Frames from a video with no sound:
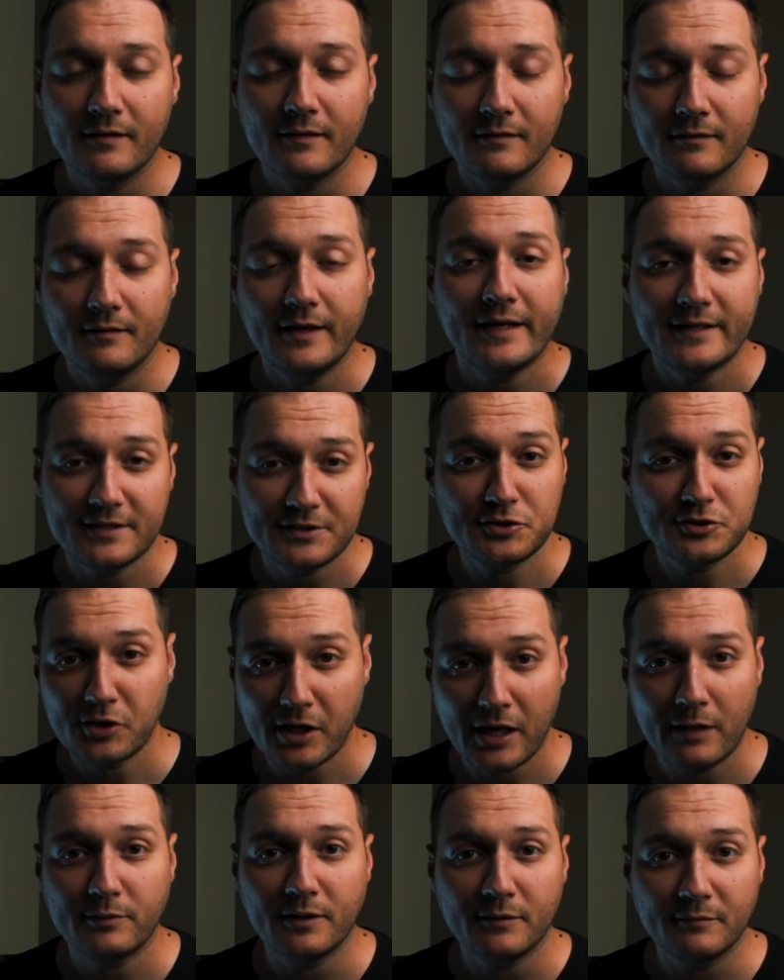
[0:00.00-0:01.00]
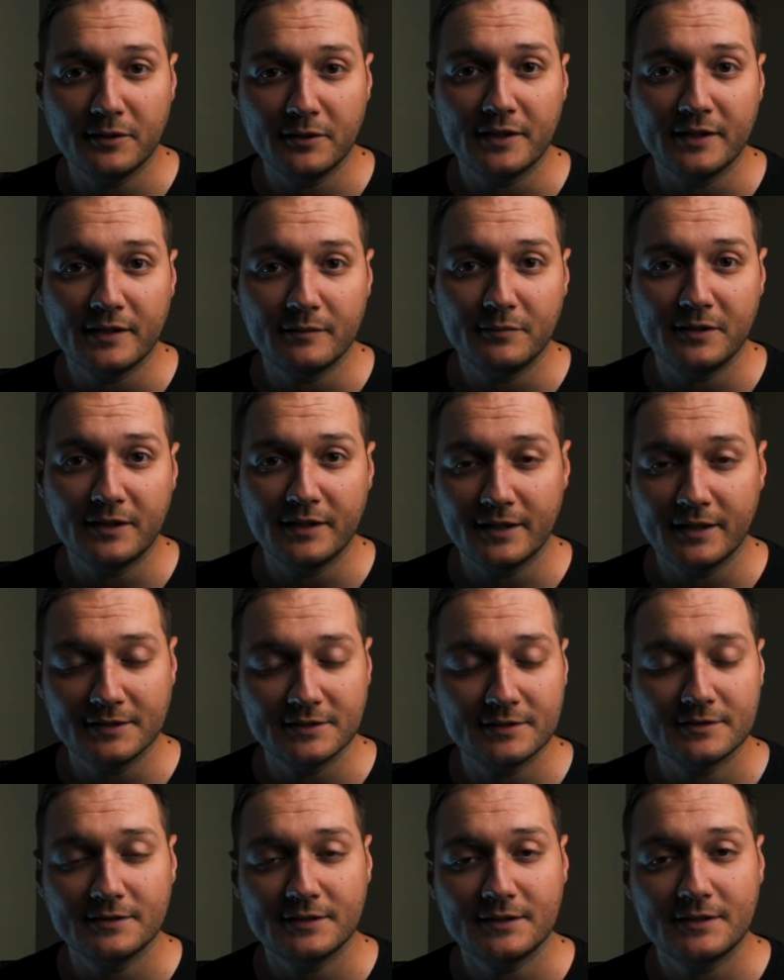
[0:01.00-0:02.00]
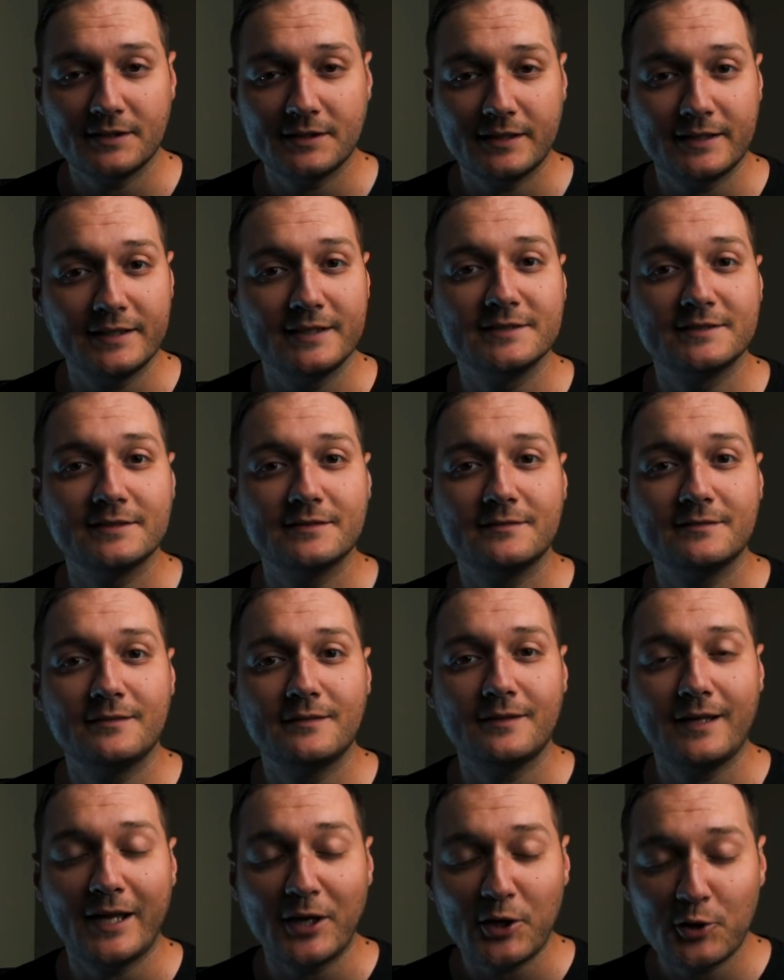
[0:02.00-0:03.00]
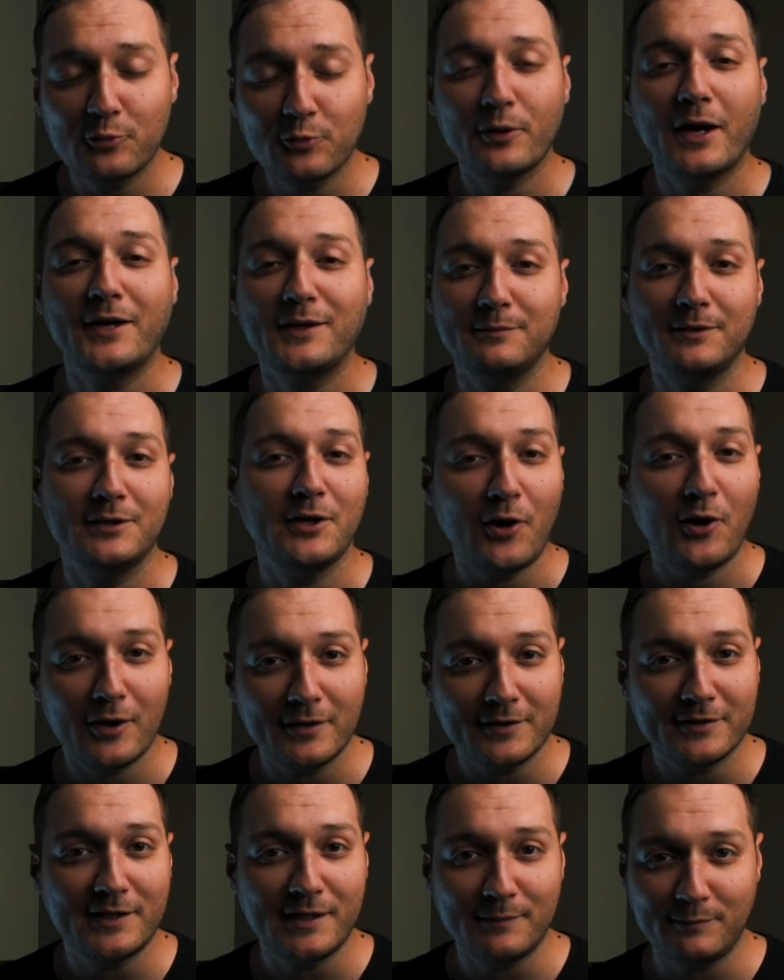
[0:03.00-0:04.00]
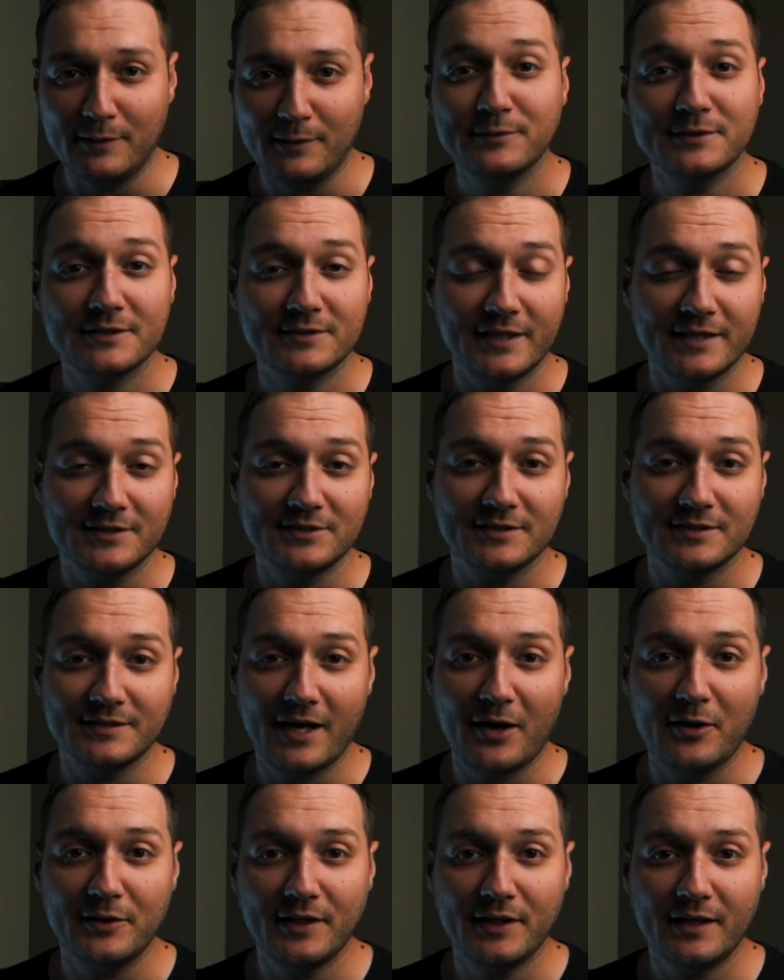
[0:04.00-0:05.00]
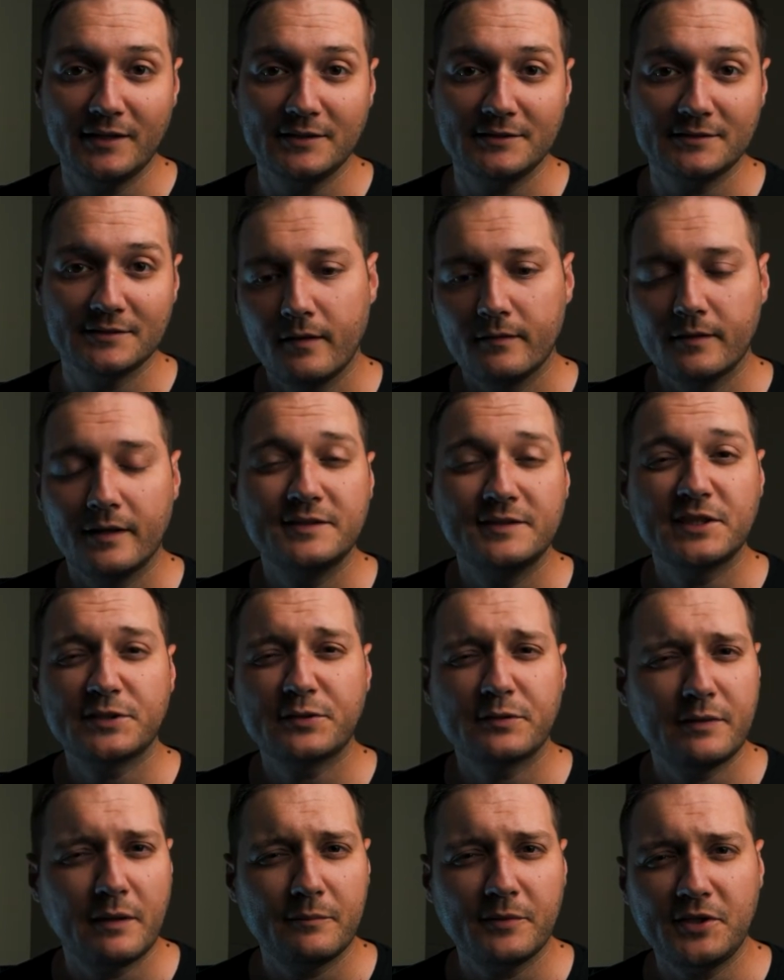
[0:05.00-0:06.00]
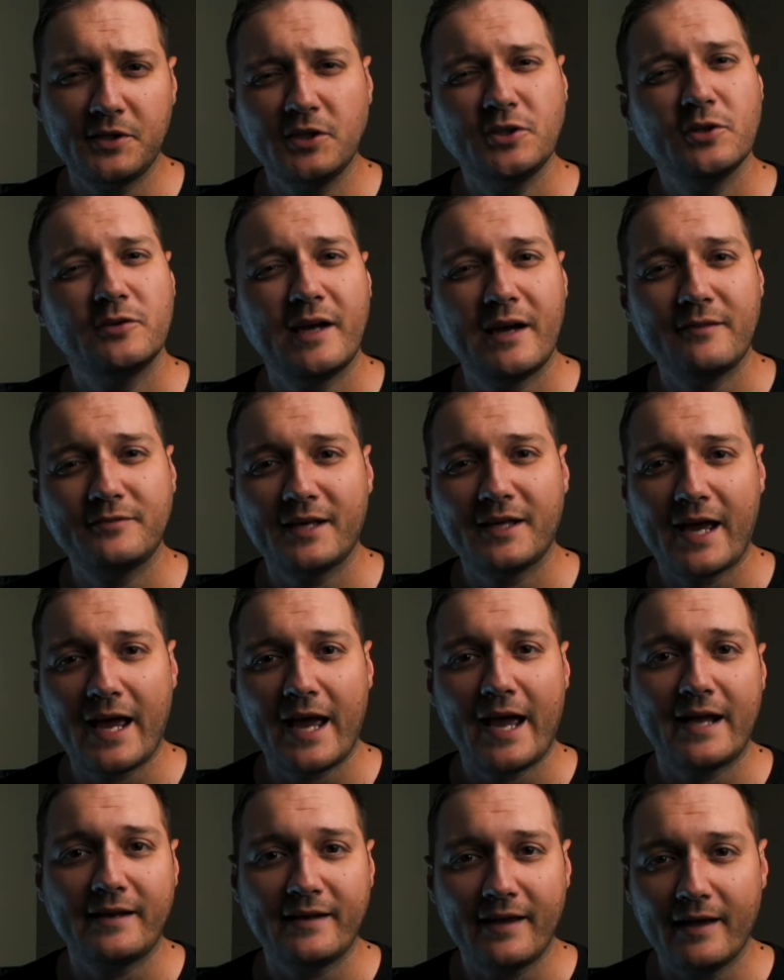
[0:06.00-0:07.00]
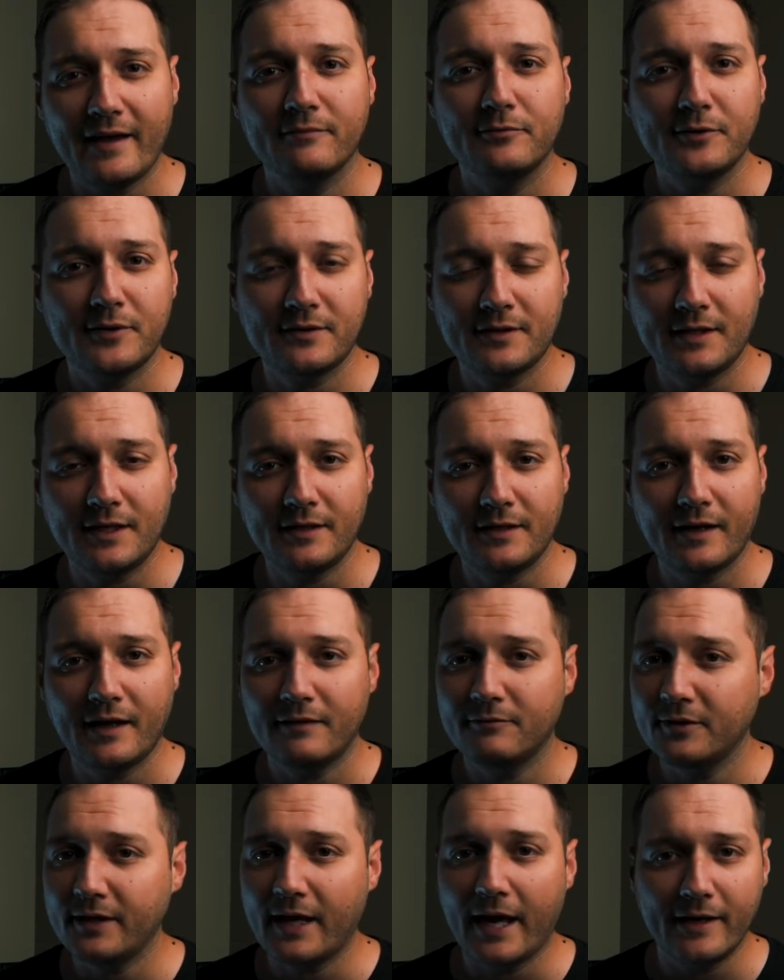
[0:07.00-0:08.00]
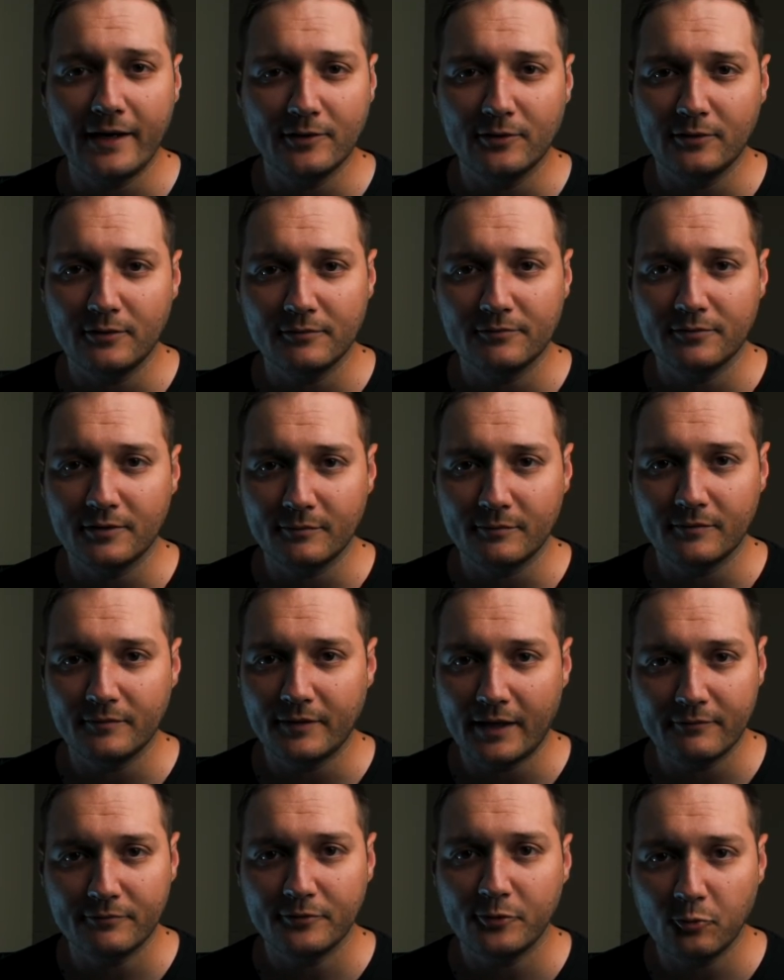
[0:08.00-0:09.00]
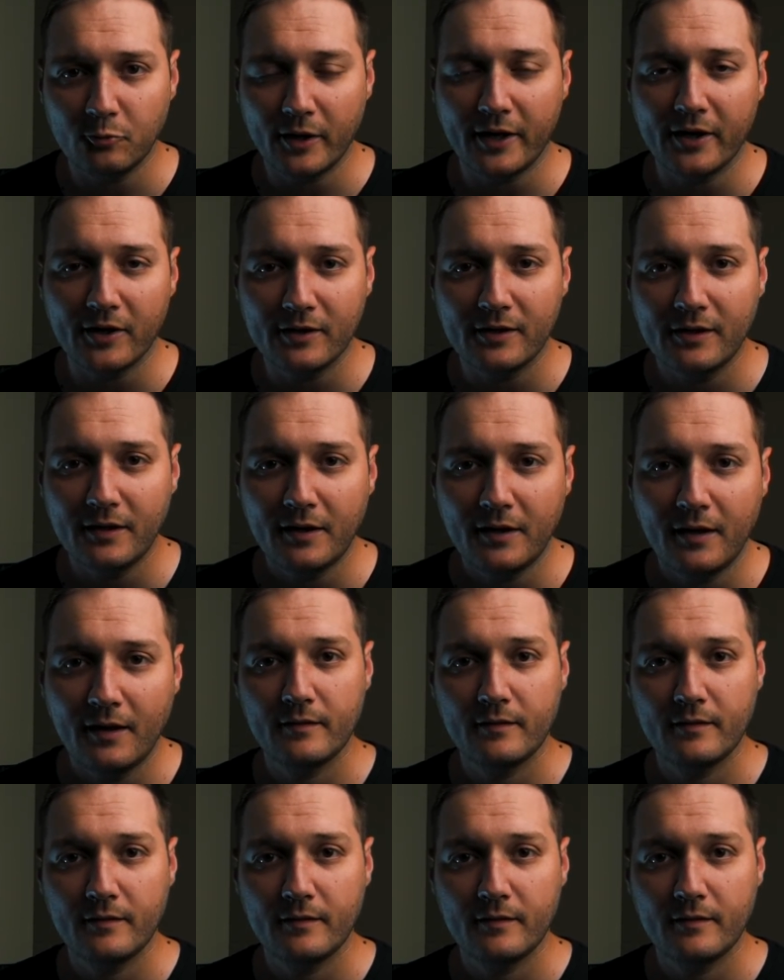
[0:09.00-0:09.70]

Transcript: that is job completed, because it is incredibly hard to keep people's attention nowadays. Just remember, you don't have to add everything, every angle from everywhere.